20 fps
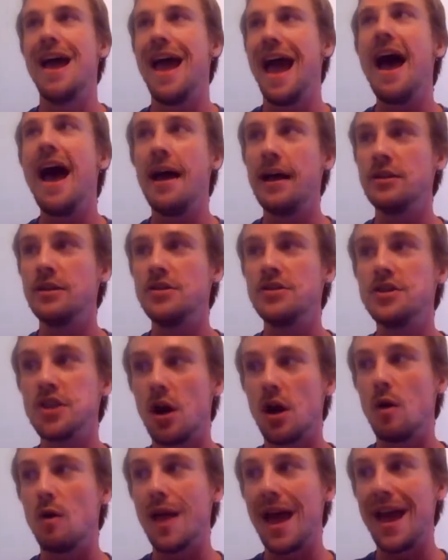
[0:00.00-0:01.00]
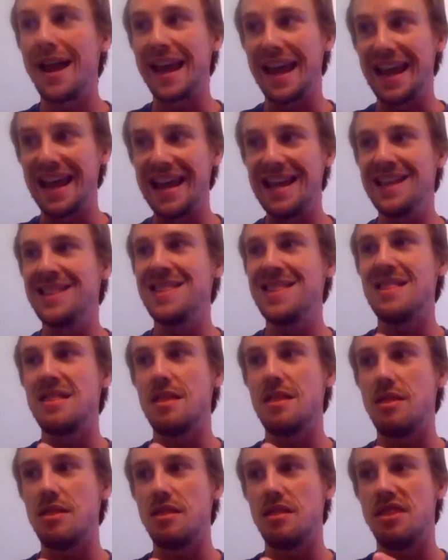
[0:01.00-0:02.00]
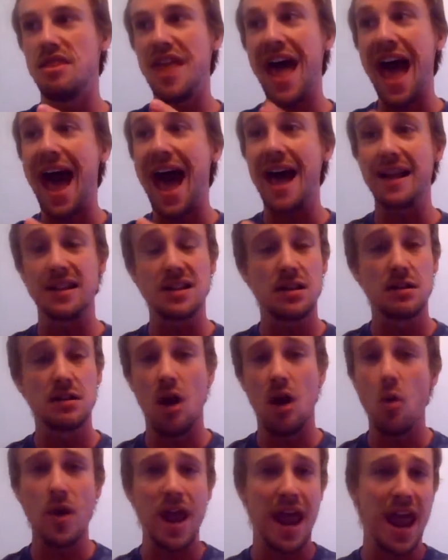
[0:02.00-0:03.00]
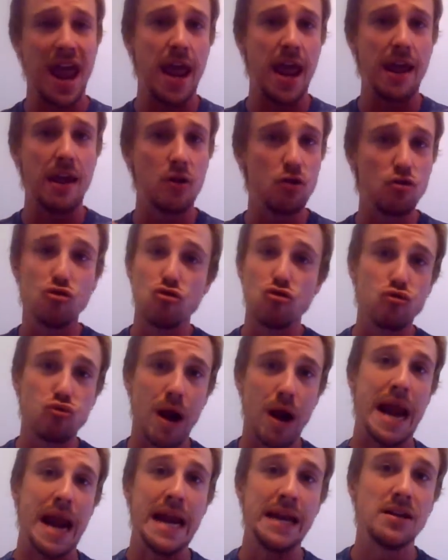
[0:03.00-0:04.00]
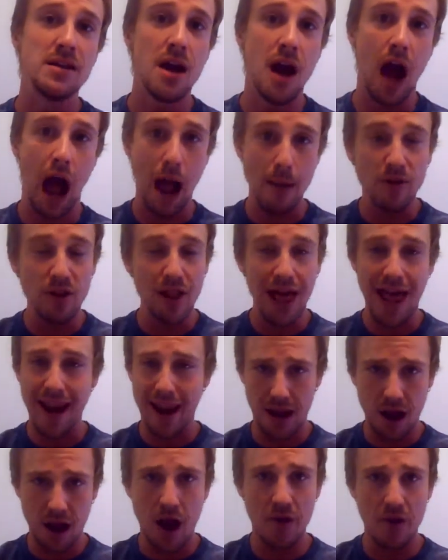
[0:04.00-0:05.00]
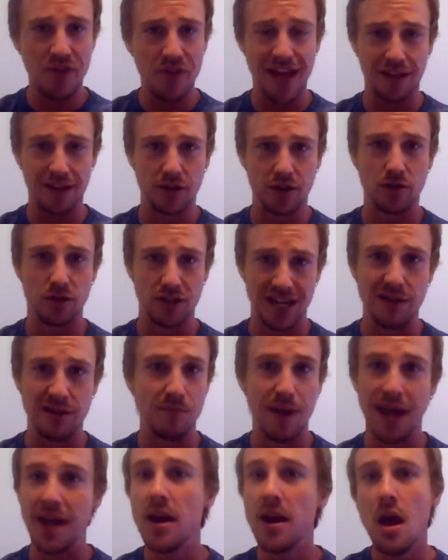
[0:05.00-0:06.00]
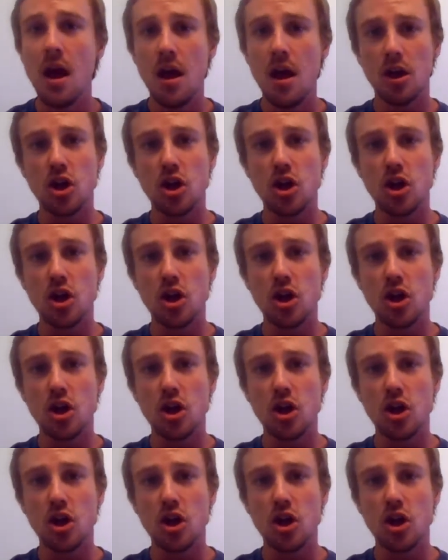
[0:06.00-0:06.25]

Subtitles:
And so, in that, okay, great, I'm glad I got that little tidbit.